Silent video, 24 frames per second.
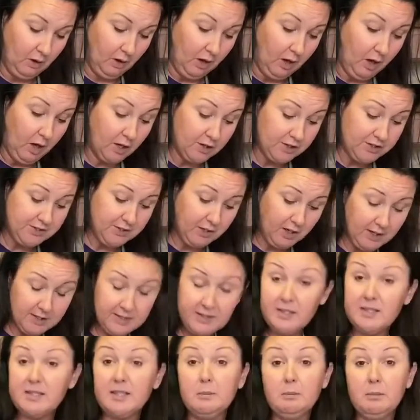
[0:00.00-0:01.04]
our sauce
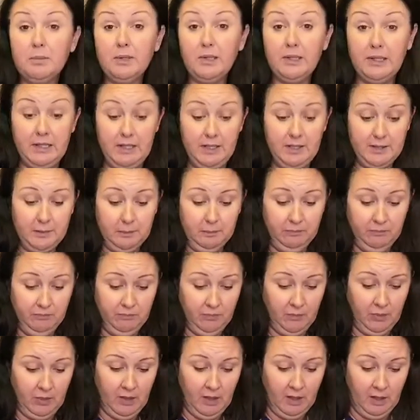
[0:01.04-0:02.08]
is complete.
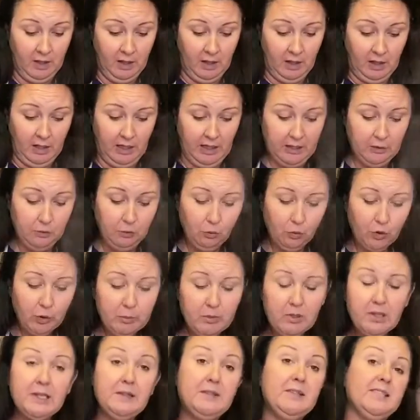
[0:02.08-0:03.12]
And
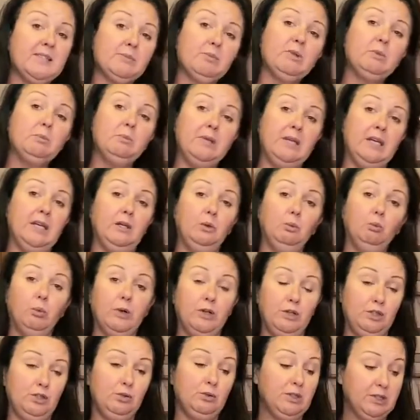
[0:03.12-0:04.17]
normally this would be where
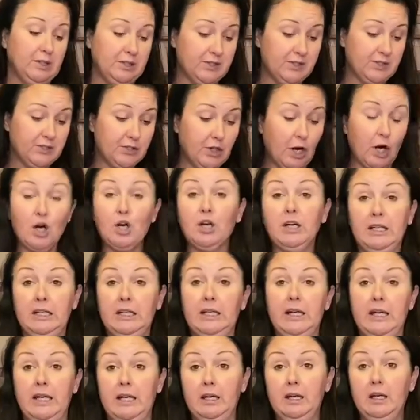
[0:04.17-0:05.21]
you could stir
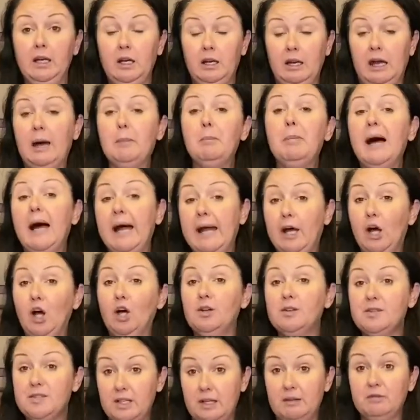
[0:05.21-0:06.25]
in a
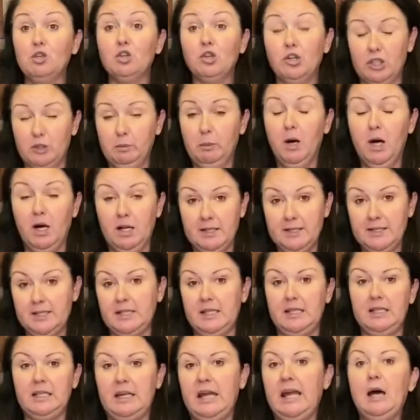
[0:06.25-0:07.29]
pound of cooked pasta.
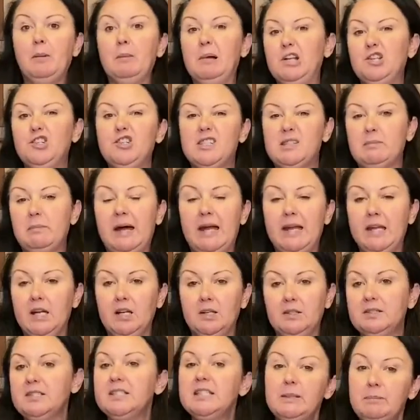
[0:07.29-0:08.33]
And how much is a
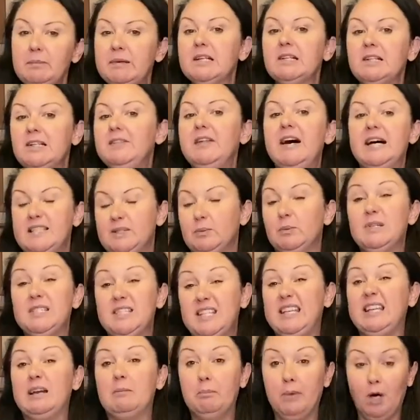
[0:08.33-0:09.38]
pound? Typically that's what's
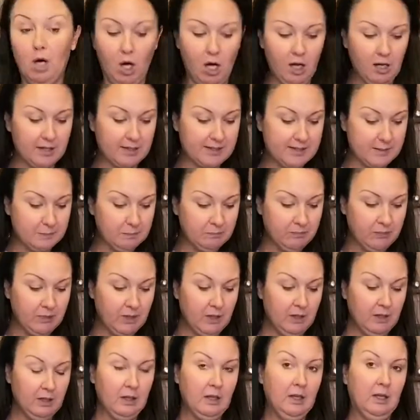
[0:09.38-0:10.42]
in a box.
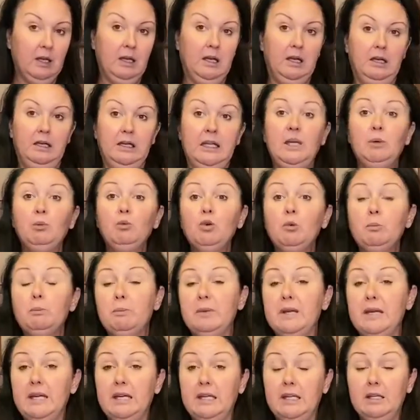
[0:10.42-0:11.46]
It will
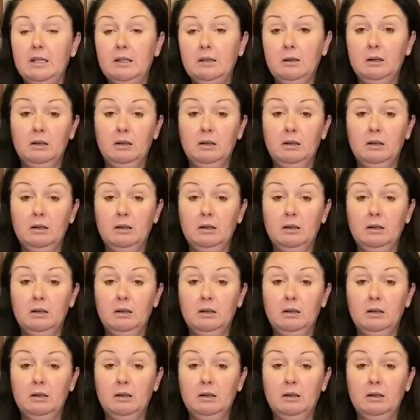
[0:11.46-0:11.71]
be